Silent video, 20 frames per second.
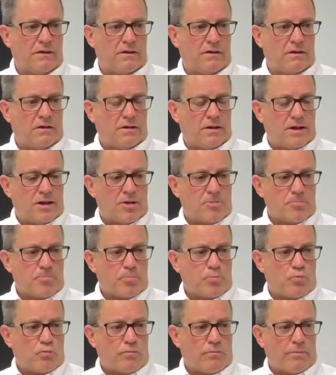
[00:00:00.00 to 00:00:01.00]
I've been
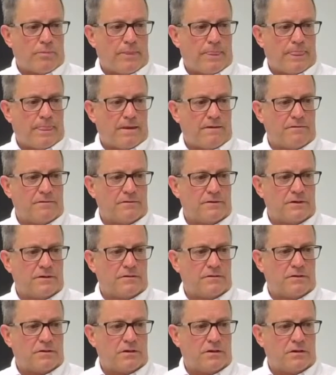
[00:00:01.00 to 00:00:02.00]
using new
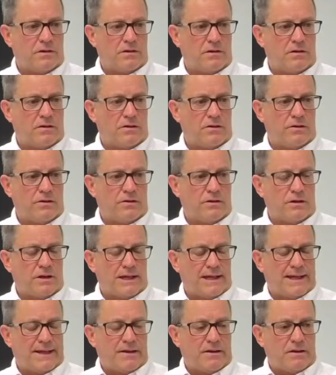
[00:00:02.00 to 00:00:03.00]
$5 bills and been
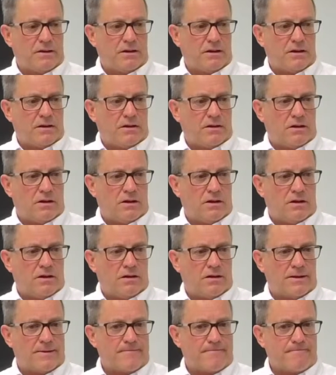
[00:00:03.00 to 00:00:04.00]
cleaning out the recycler
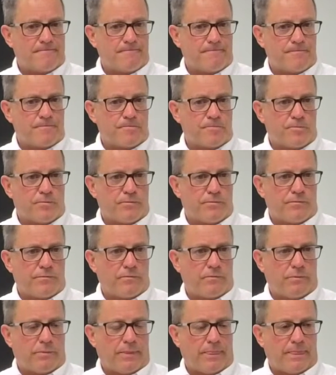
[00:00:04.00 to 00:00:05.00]
every 2 weeks.
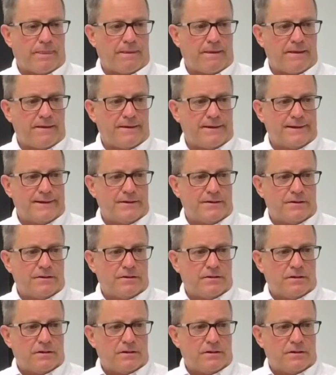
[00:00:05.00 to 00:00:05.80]
Any tips?